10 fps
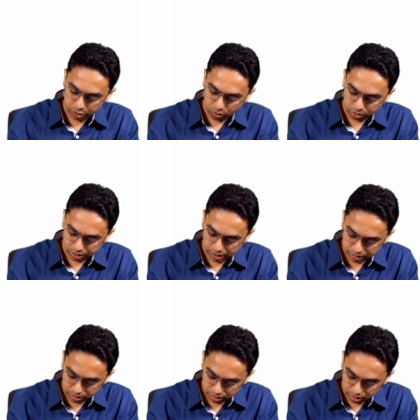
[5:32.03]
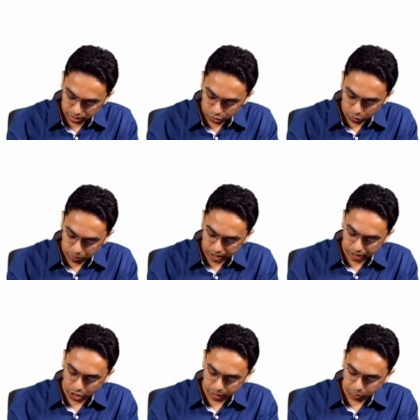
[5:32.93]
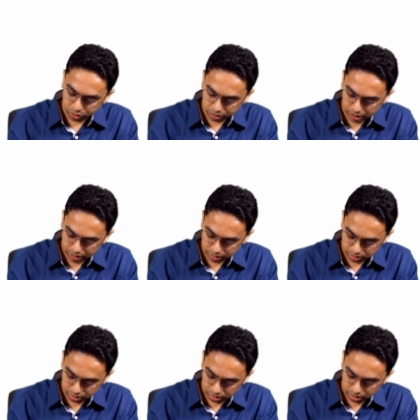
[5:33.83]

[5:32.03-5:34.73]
hydroxylase, dopa decarboxylase,